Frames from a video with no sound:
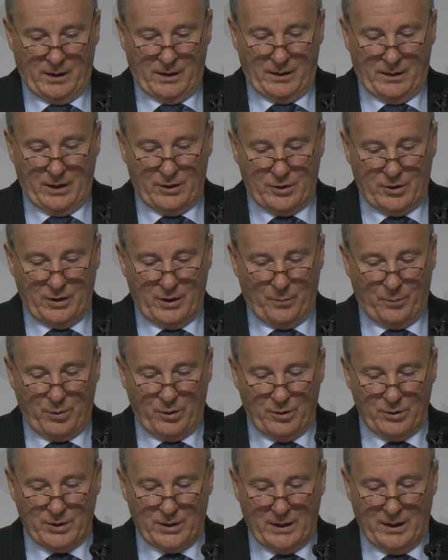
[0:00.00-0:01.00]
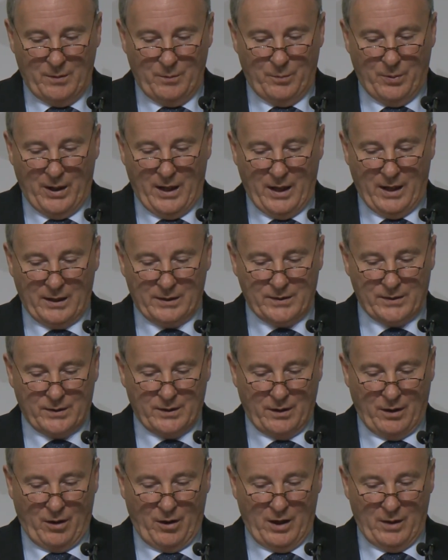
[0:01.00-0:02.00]
They should approach impacts
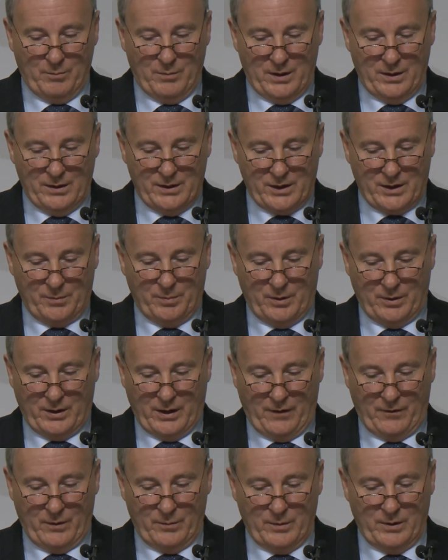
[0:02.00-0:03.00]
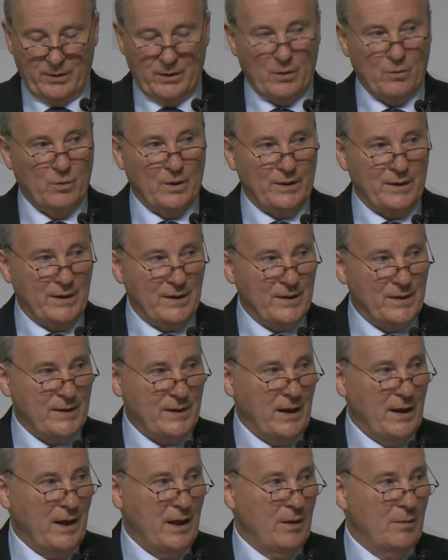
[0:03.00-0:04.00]
on municipal government with the
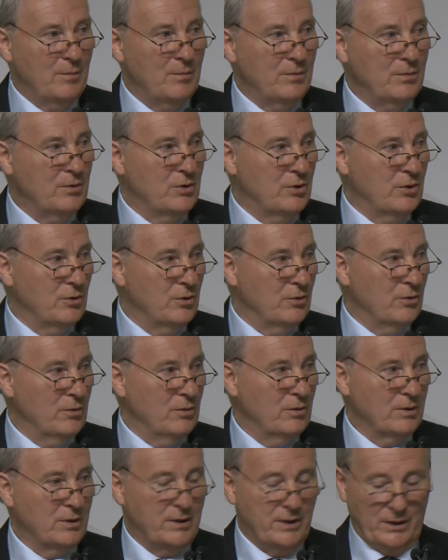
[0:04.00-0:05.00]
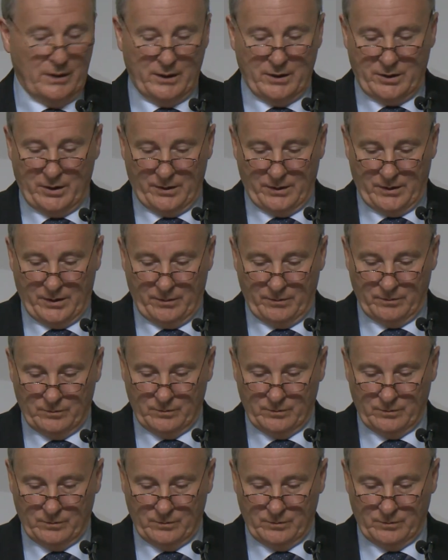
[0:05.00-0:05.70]
same due diligence.